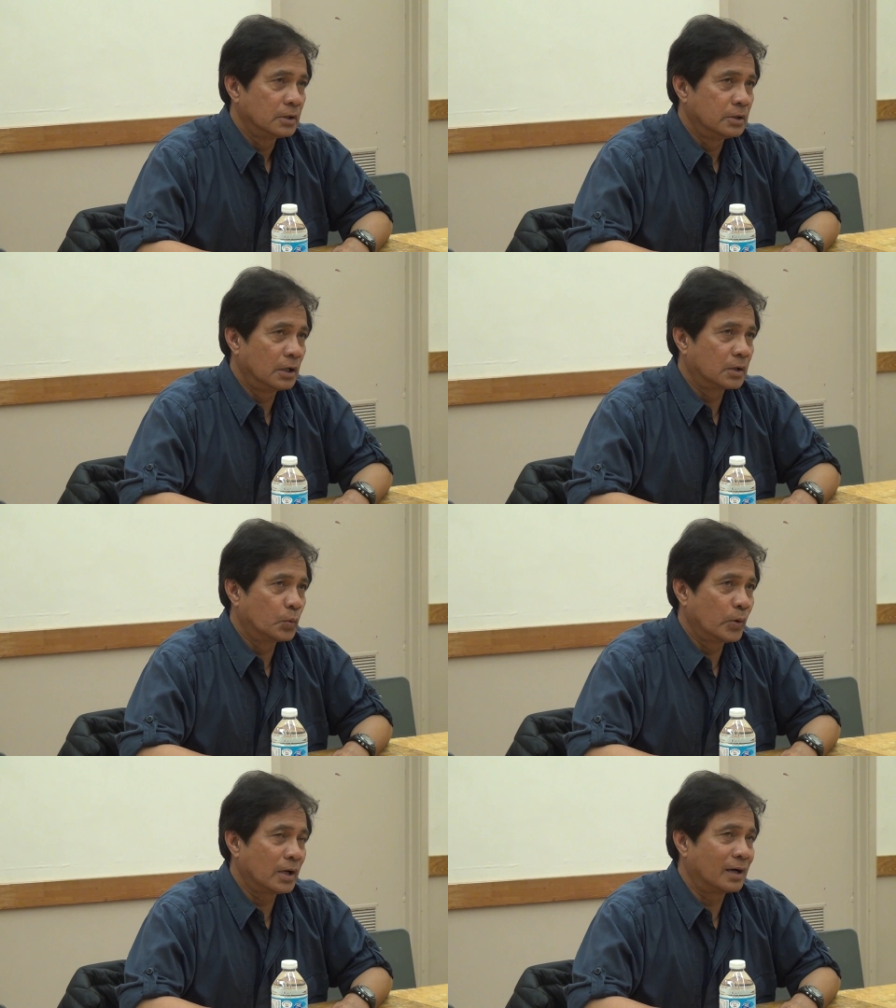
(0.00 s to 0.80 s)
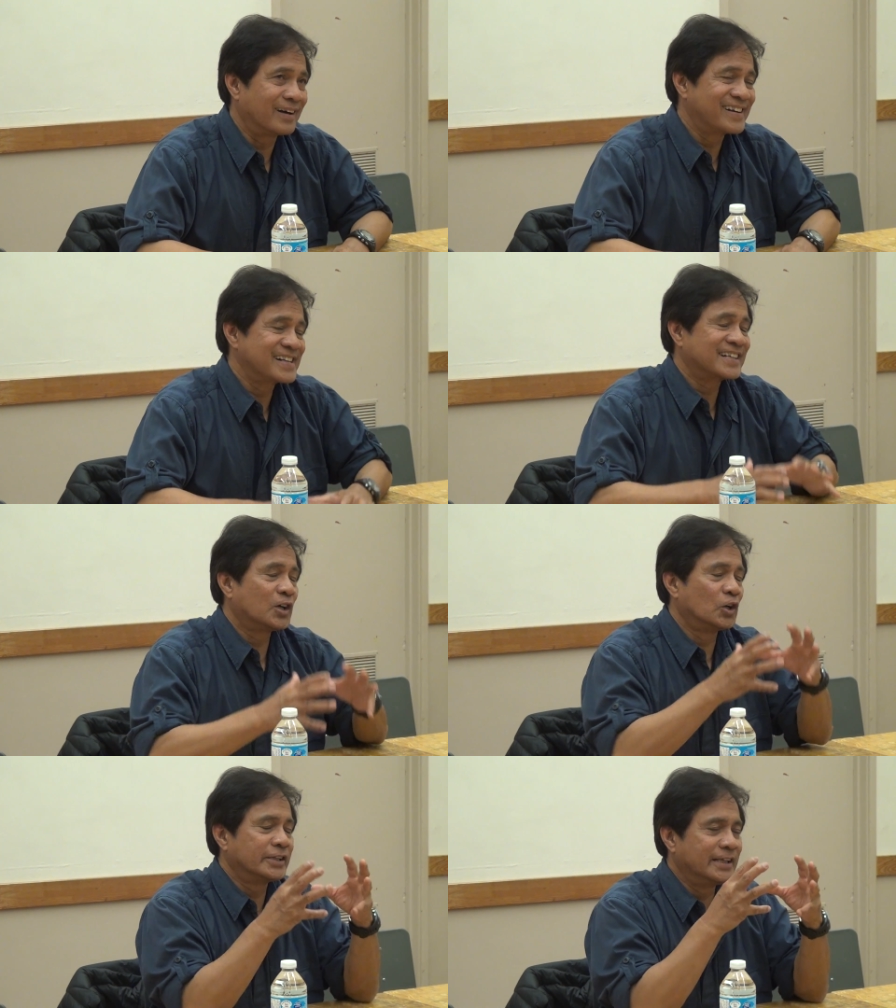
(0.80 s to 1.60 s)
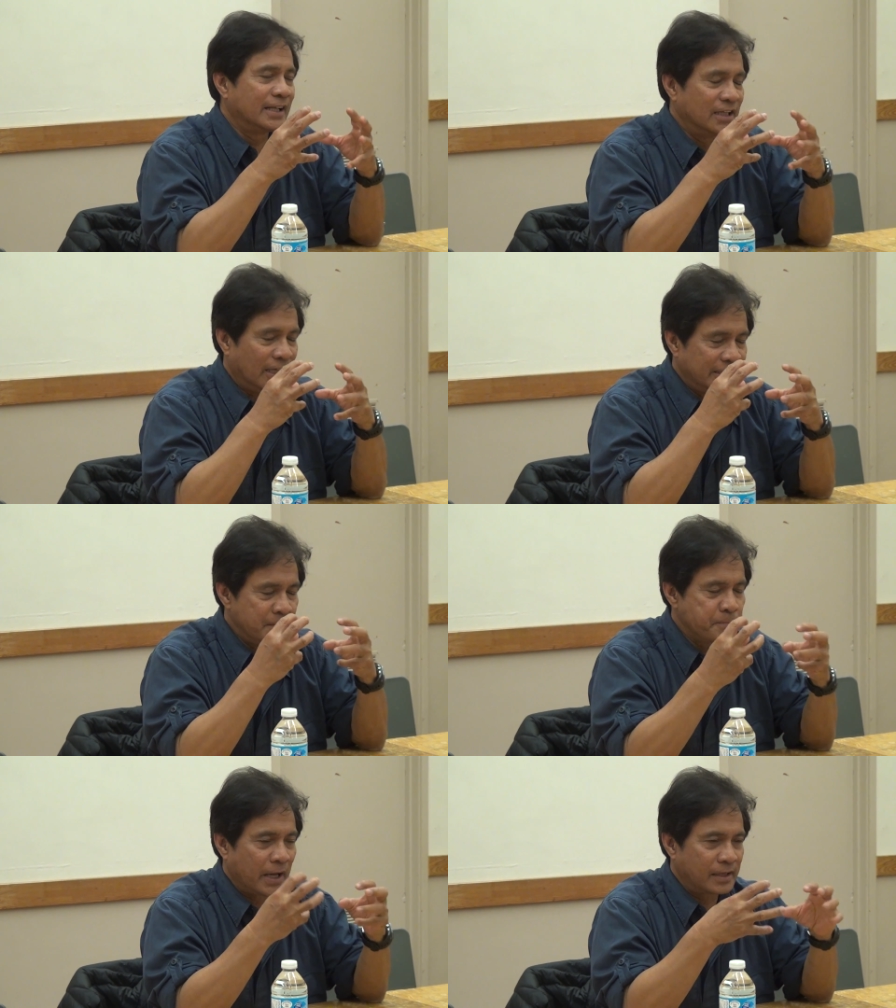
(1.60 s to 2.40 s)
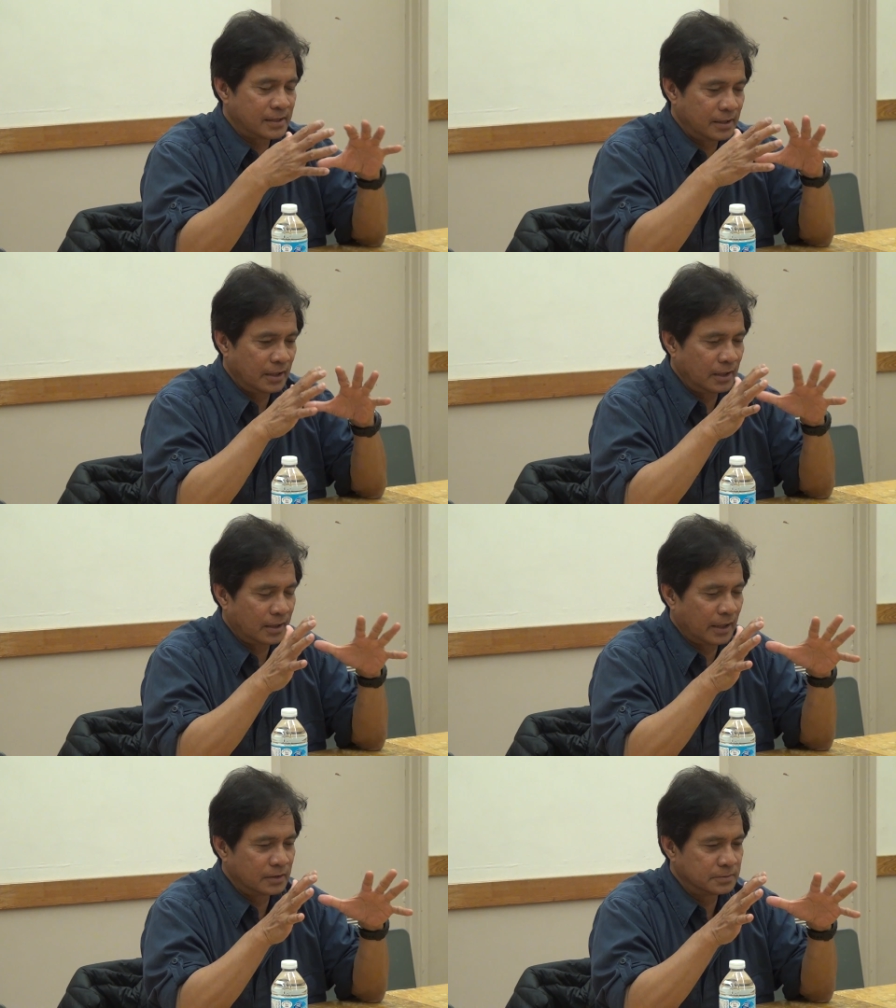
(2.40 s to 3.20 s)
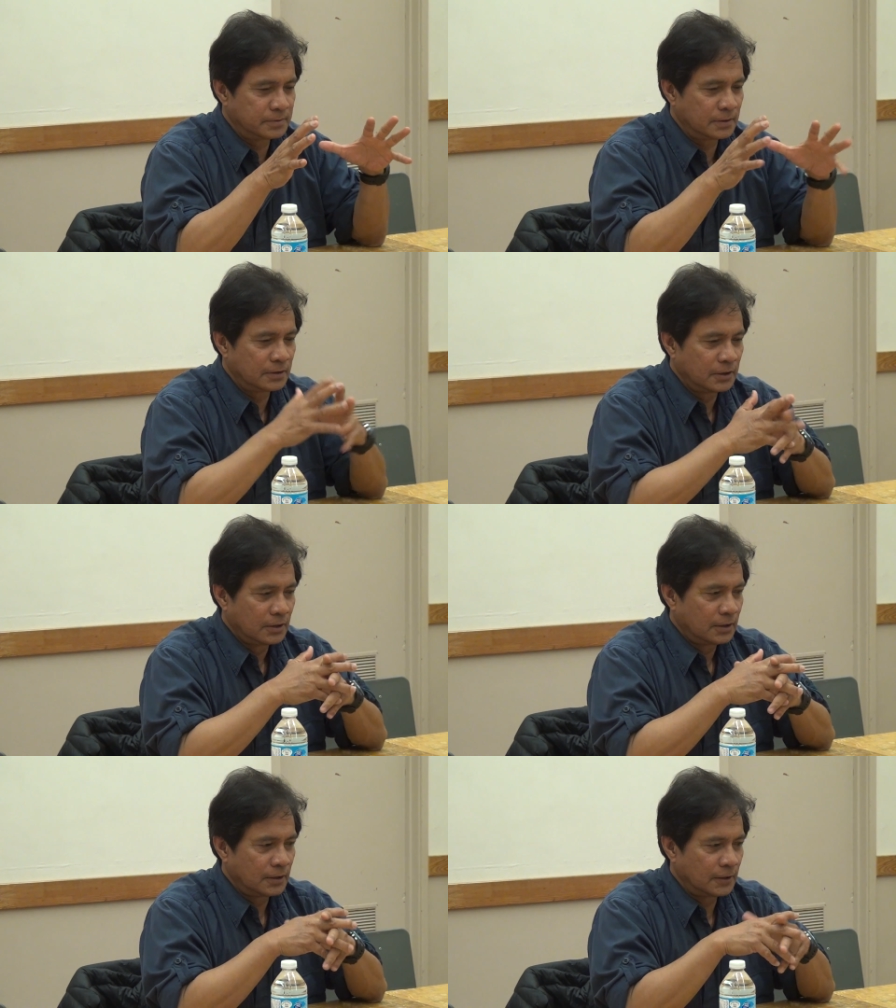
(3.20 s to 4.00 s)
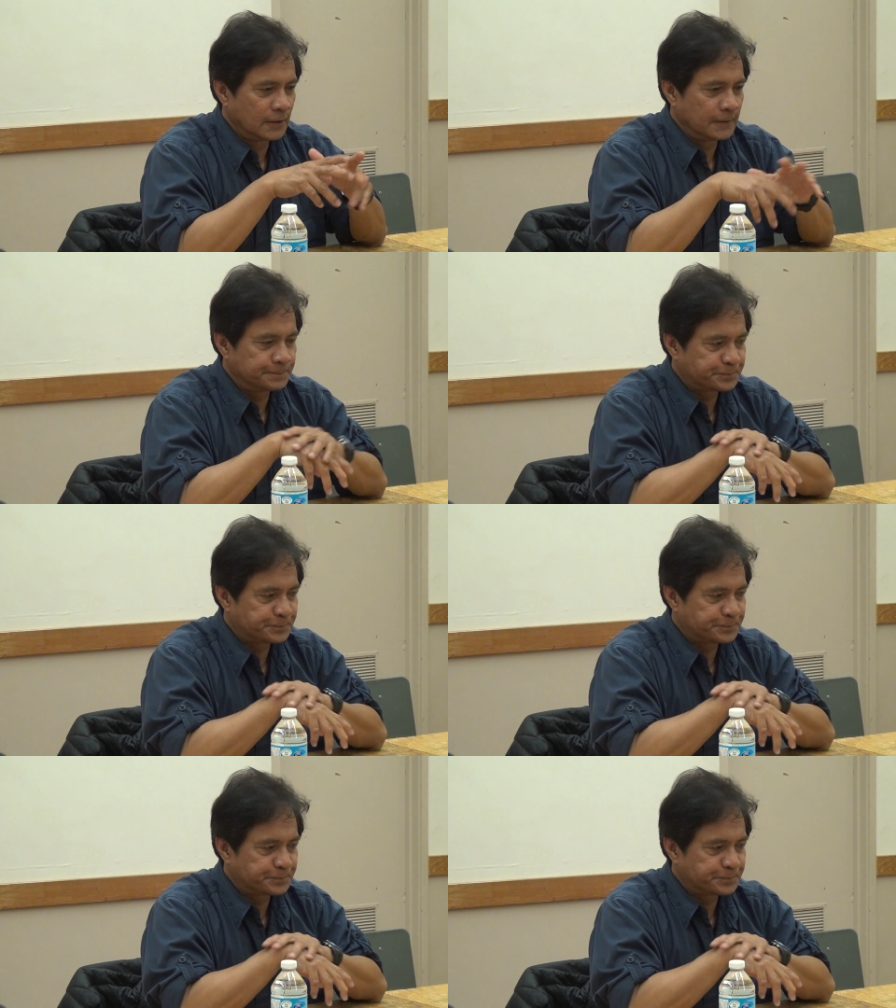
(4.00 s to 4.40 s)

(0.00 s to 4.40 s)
That we are caught in an impasse, in a kind of uh, uh